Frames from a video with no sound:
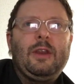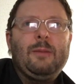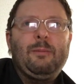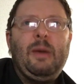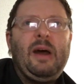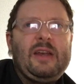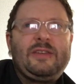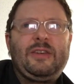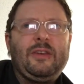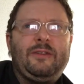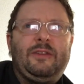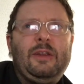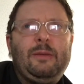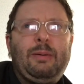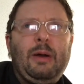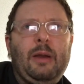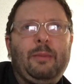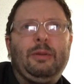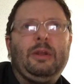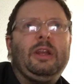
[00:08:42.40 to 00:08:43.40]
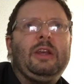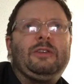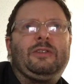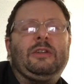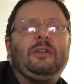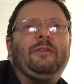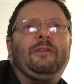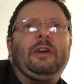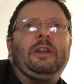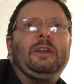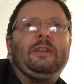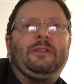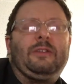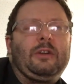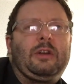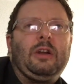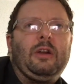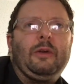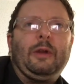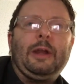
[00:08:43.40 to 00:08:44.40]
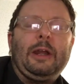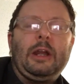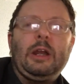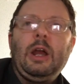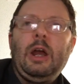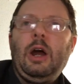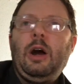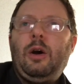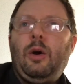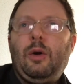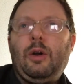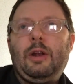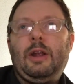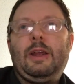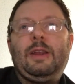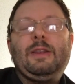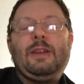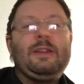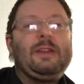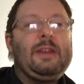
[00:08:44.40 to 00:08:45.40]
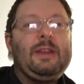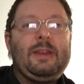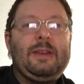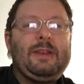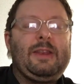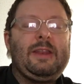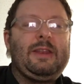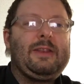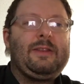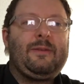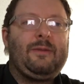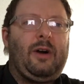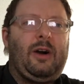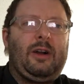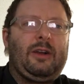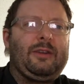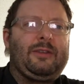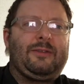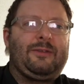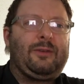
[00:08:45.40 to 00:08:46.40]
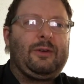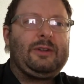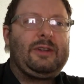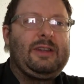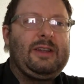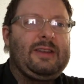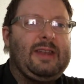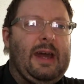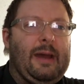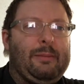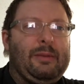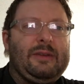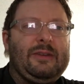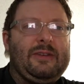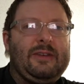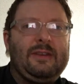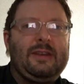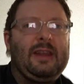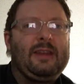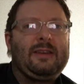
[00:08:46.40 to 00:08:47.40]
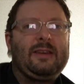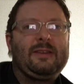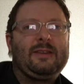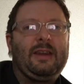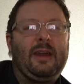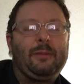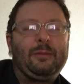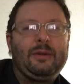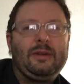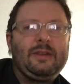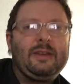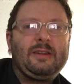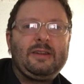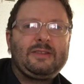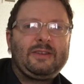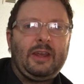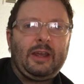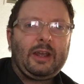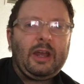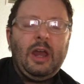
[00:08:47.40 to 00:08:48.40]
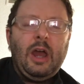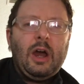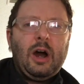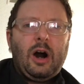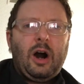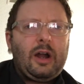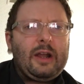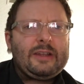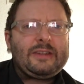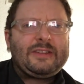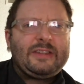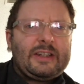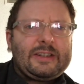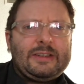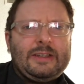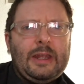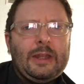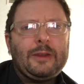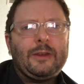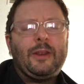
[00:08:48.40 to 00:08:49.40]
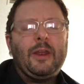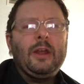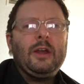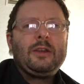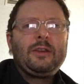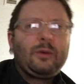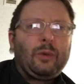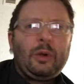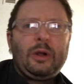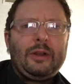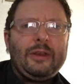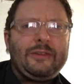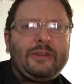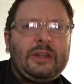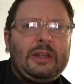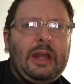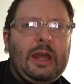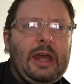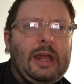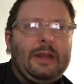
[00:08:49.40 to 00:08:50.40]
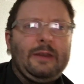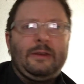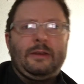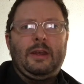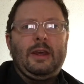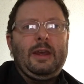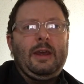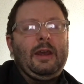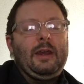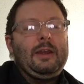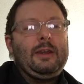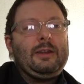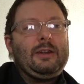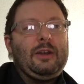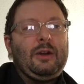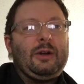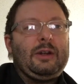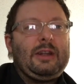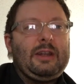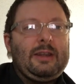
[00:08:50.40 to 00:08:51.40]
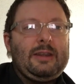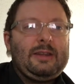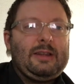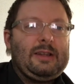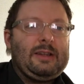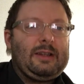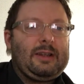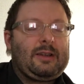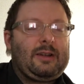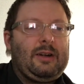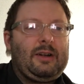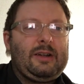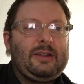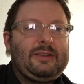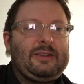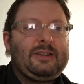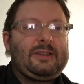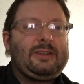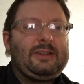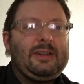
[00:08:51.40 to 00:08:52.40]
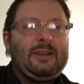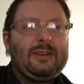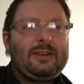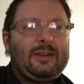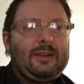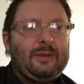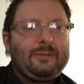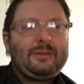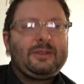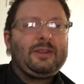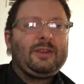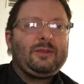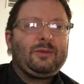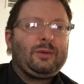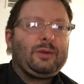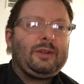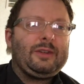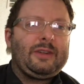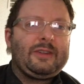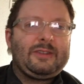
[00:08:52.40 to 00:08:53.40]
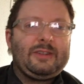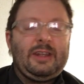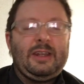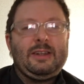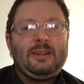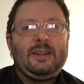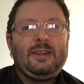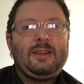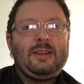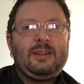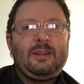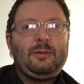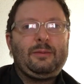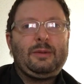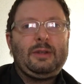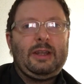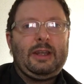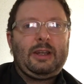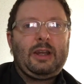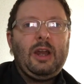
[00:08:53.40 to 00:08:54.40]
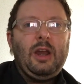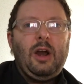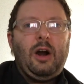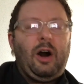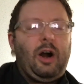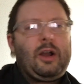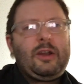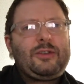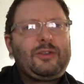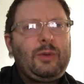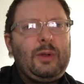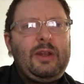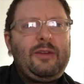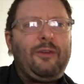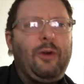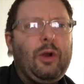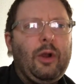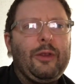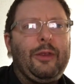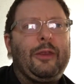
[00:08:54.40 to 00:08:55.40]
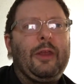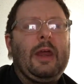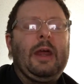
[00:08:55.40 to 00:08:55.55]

massive depopulation event is occurring. And then August 14th happens and that doesn't happen. And then it's like, August 16th, the world is going to end. You know, and then like August 16th comes and the world doesn't end. And then it'll be like, August 24th,